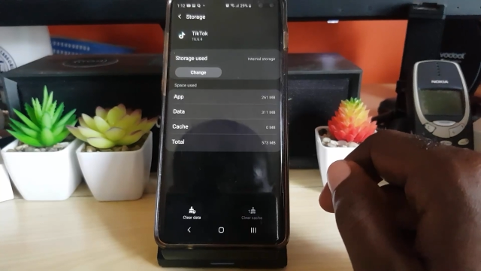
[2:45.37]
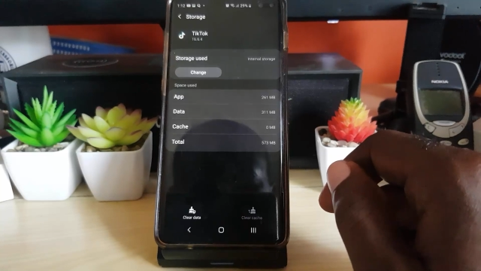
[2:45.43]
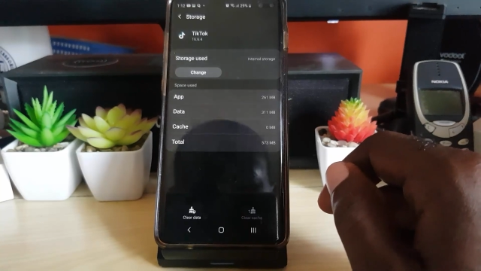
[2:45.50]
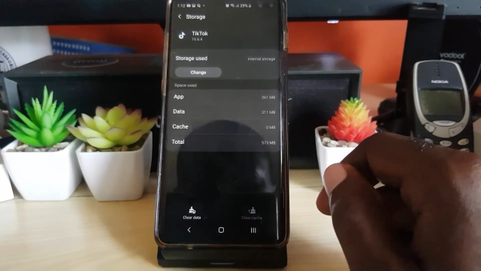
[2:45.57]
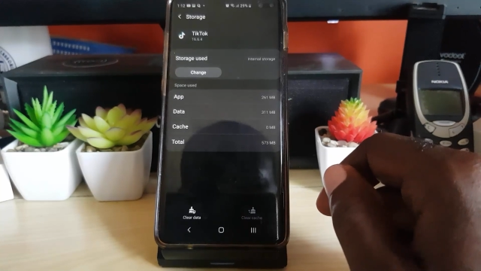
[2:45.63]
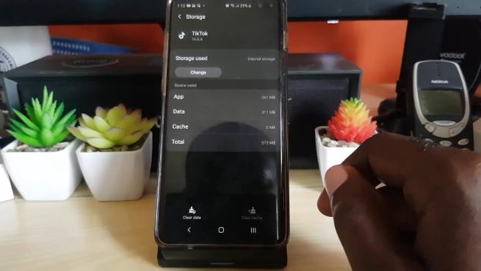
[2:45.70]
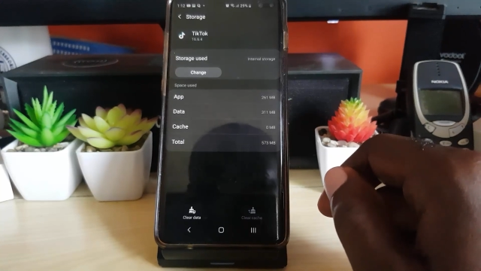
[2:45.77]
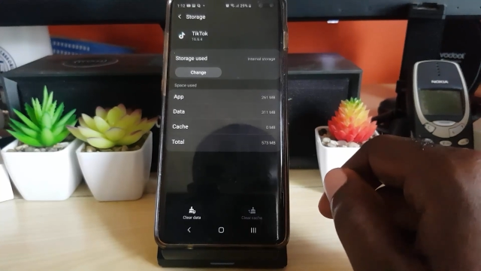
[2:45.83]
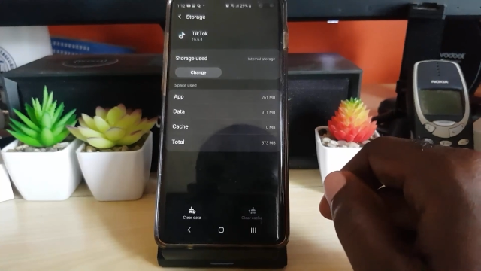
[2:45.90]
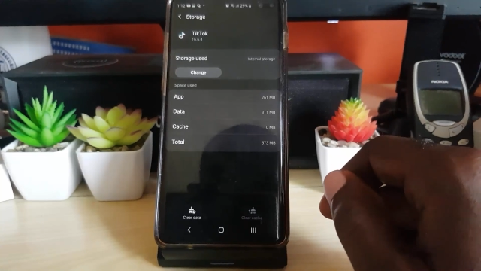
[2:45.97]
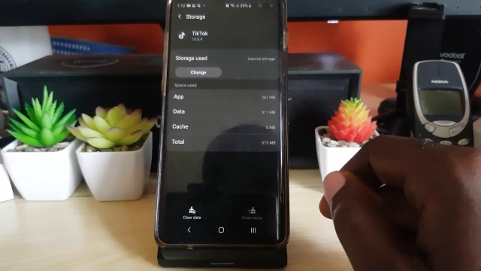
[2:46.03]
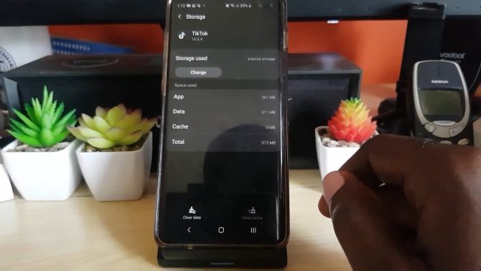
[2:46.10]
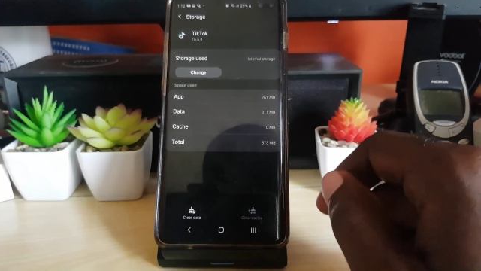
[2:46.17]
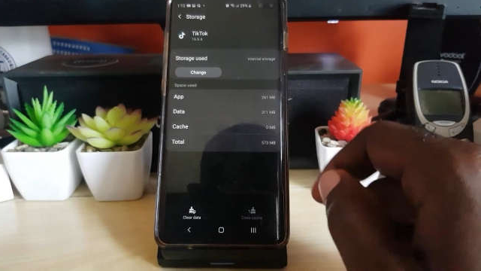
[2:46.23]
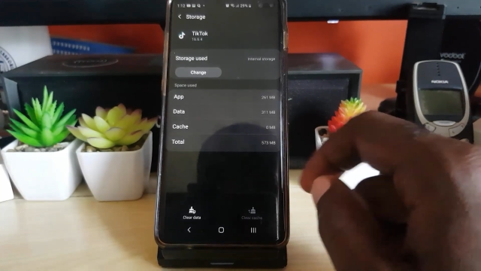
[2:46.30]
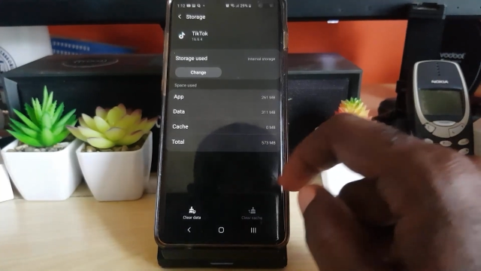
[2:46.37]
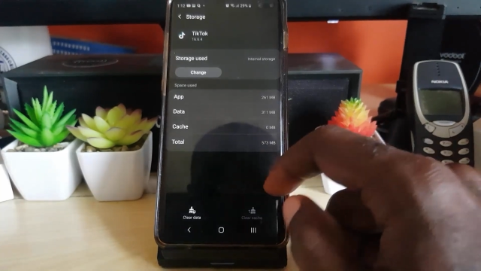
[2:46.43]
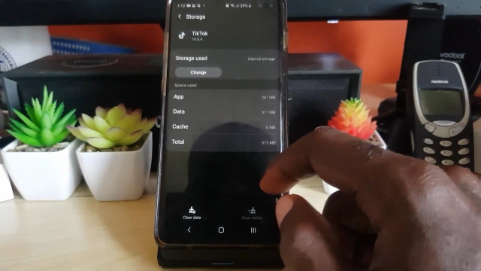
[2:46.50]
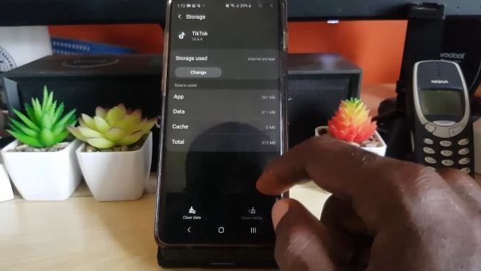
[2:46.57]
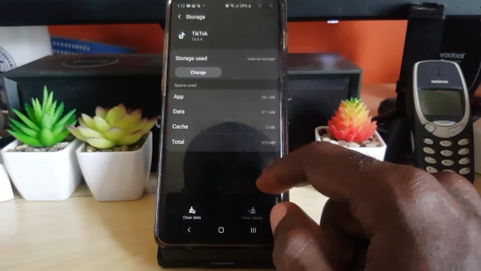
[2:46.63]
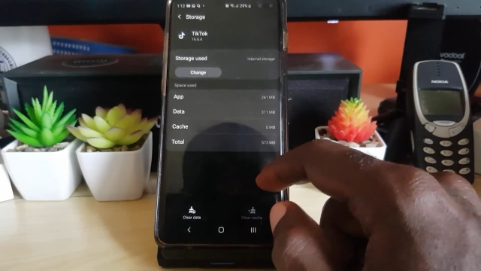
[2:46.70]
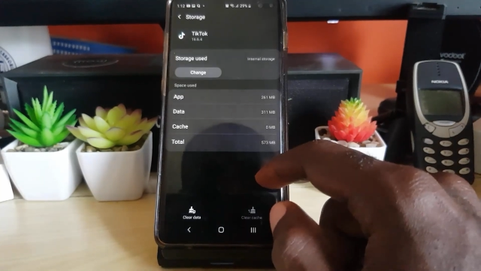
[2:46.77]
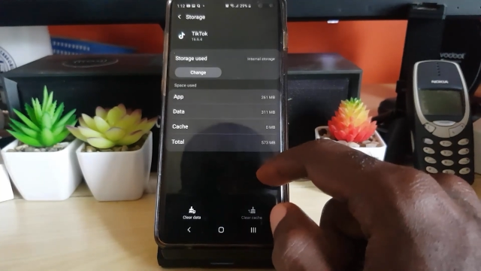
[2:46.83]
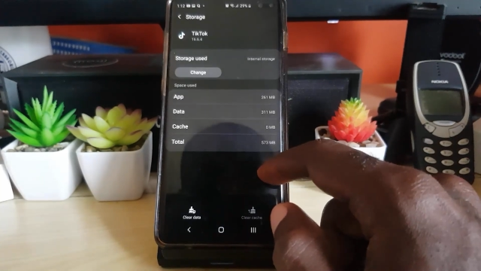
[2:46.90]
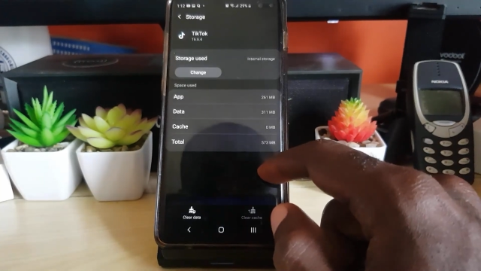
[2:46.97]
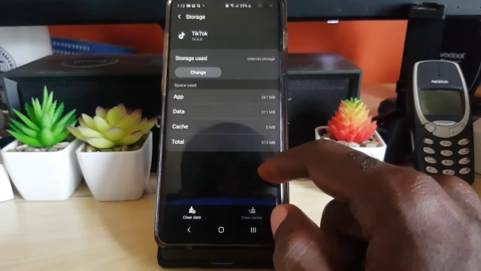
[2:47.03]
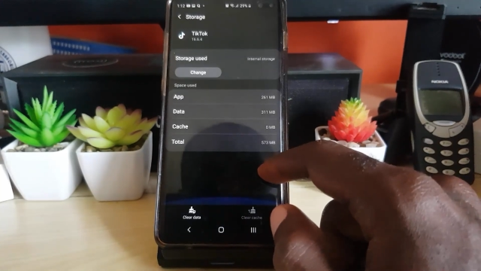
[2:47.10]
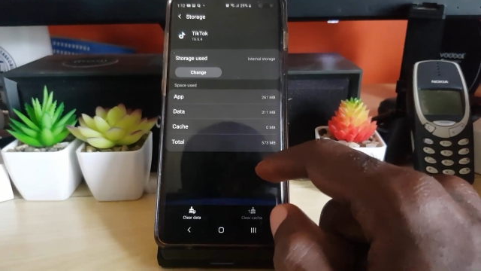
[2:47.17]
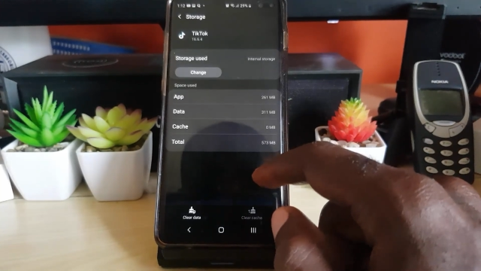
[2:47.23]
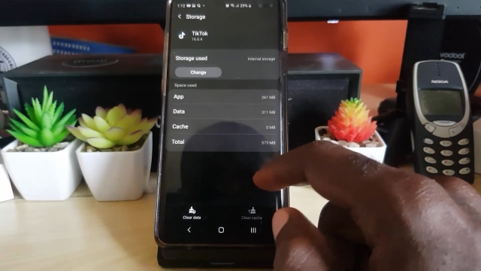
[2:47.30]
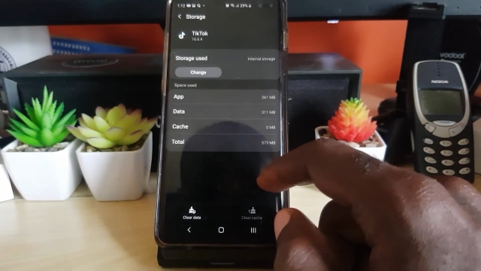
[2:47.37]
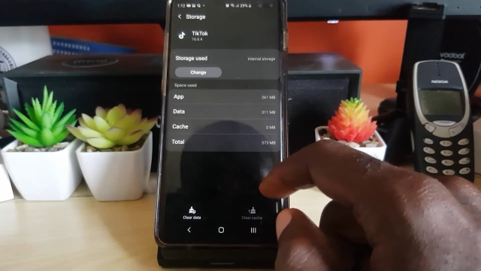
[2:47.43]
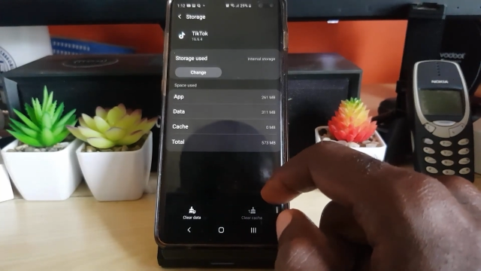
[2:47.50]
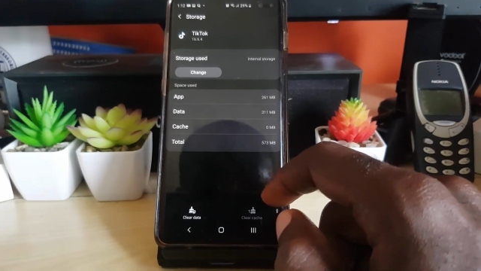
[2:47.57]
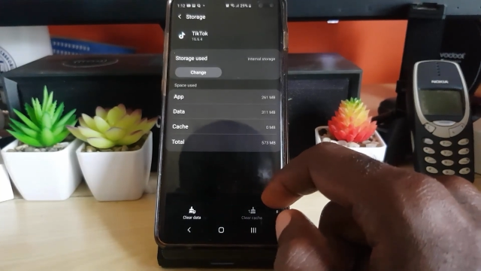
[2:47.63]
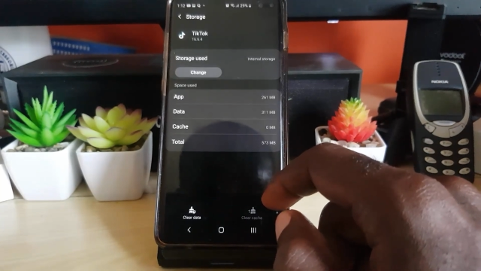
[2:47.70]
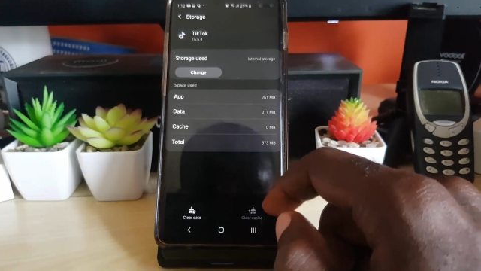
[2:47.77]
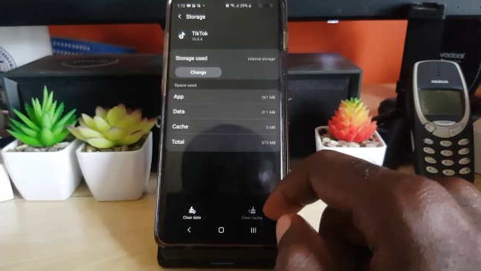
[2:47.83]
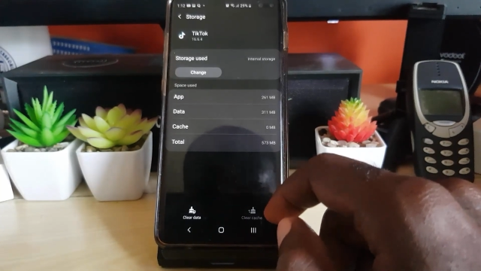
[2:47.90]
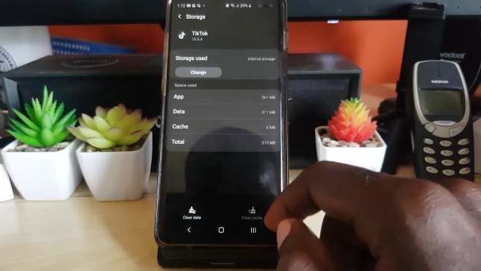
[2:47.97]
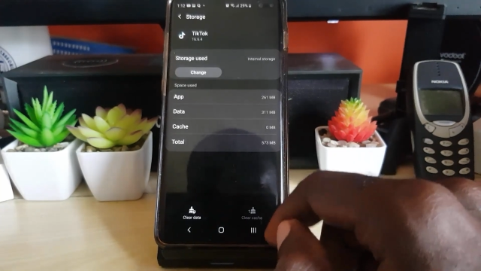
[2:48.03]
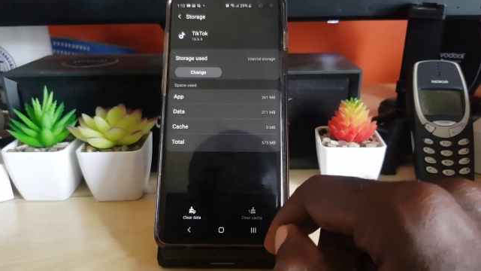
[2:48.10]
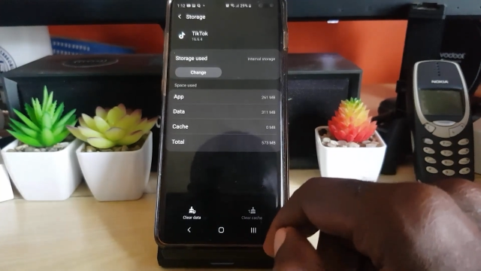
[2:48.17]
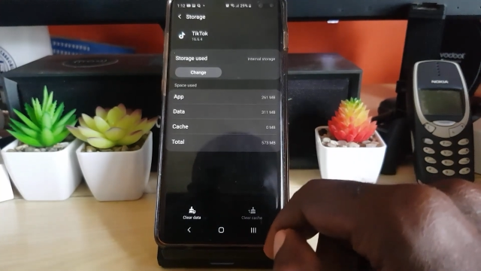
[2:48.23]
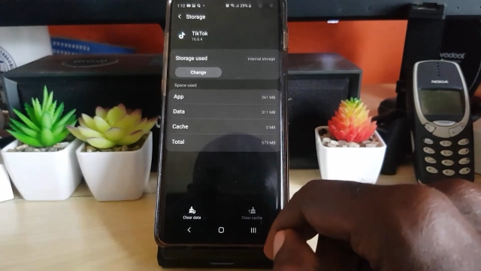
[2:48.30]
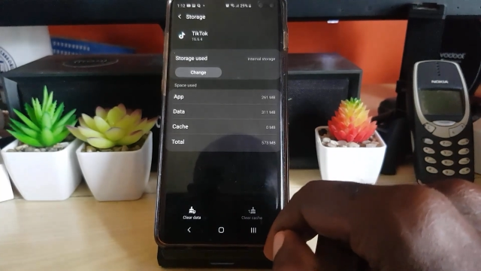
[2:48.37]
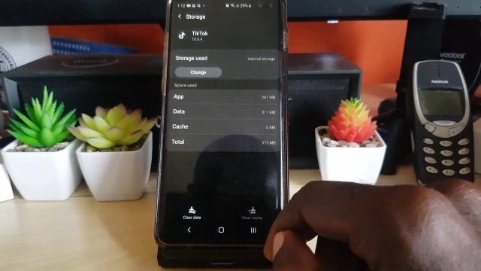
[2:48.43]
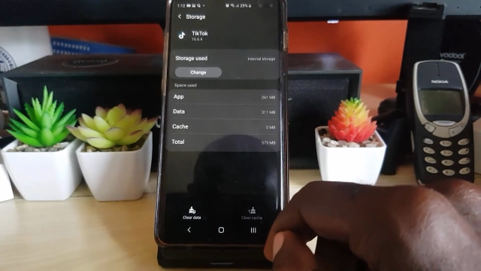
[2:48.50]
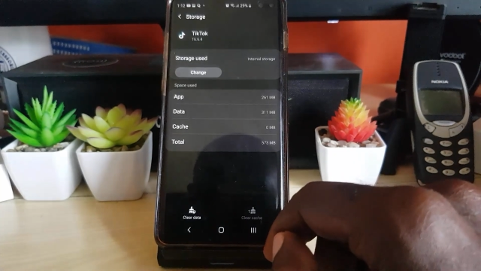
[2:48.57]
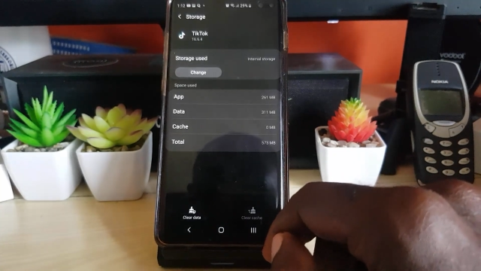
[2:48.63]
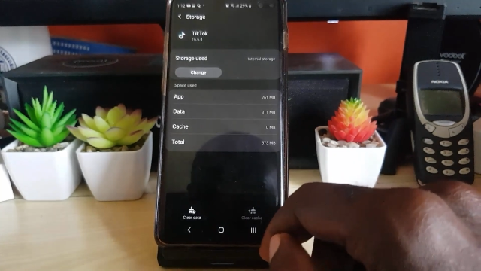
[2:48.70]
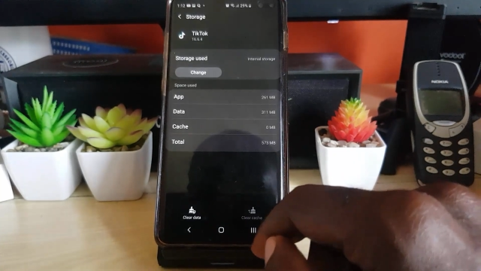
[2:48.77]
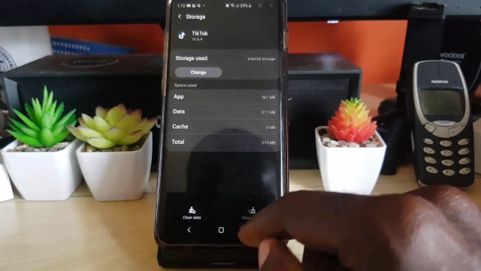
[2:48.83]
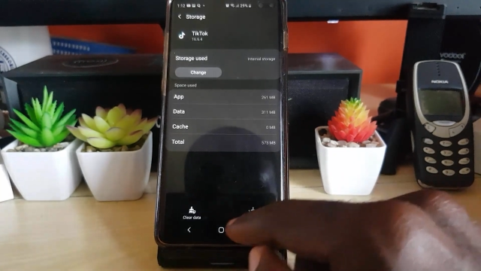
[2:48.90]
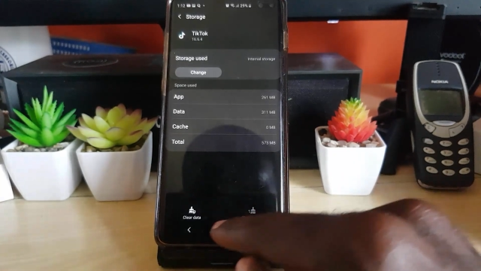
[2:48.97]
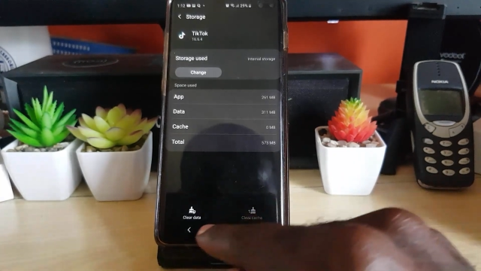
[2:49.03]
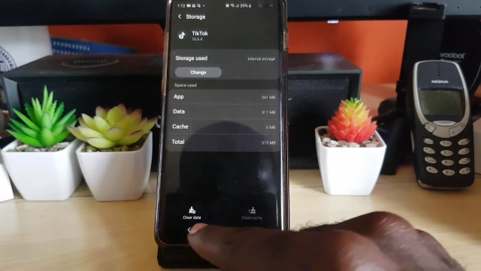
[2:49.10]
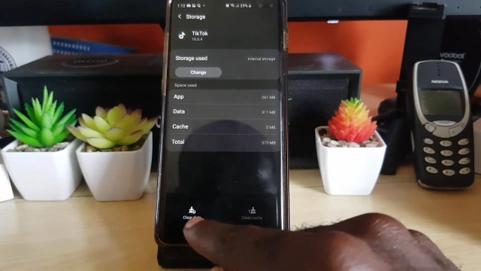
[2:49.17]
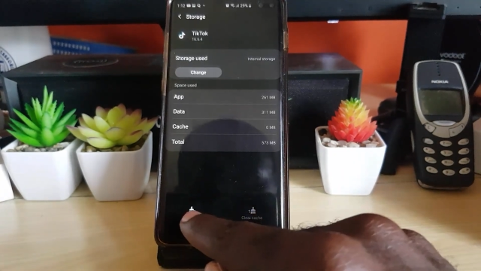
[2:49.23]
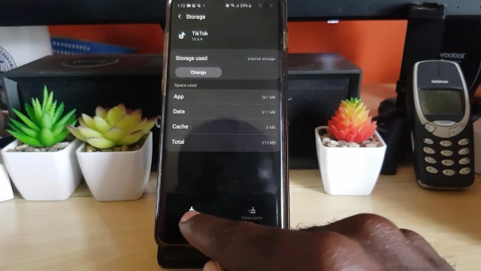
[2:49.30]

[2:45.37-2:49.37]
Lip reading: No face is visible, so there are no lips to read.